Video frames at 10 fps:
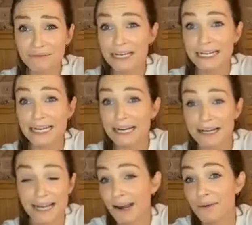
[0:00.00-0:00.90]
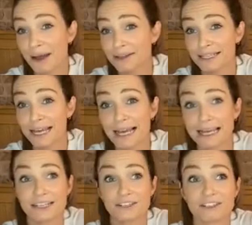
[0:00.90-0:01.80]
really care about at that
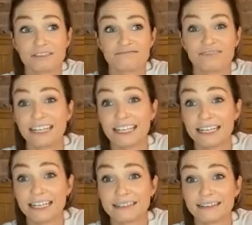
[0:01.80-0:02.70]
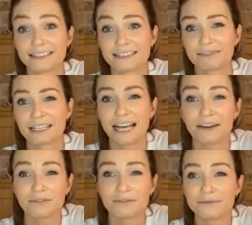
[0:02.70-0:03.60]
age, really. I didn't really
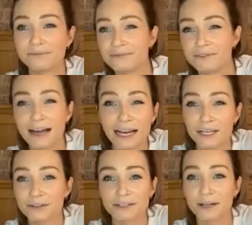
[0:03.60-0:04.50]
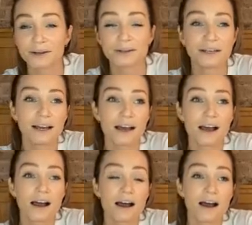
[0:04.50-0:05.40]
have the value, you know.
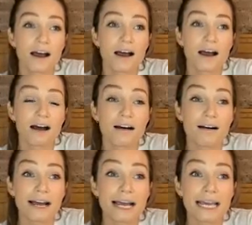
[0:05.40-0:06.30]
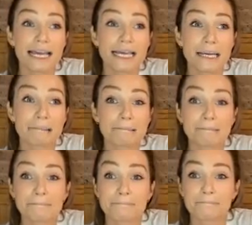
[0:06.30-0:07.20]
I
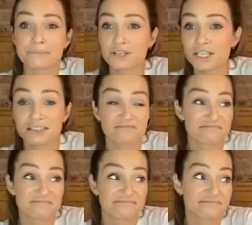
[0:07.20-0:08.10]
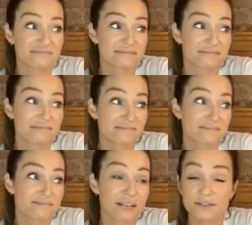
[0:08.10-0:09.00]
just
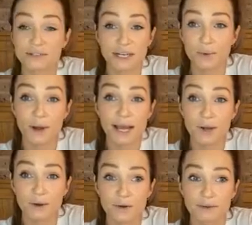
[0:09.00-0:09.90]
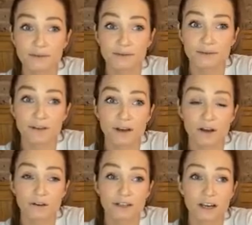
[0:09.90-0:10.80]
whittled it away on
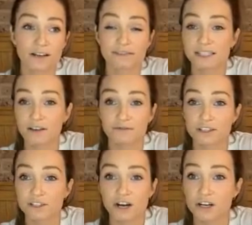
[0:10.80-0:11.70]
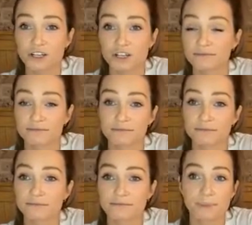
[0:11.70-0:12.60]
kind of self-destruction,
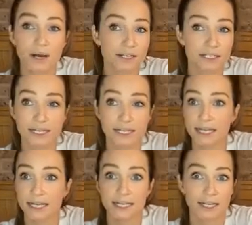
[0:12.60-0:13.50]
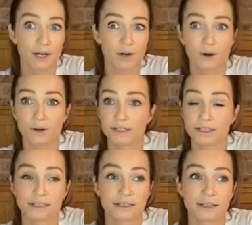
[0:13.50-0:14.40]
partying a lot
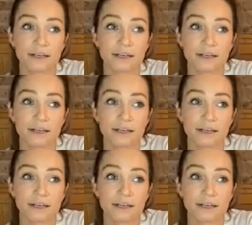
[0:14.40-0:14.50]
and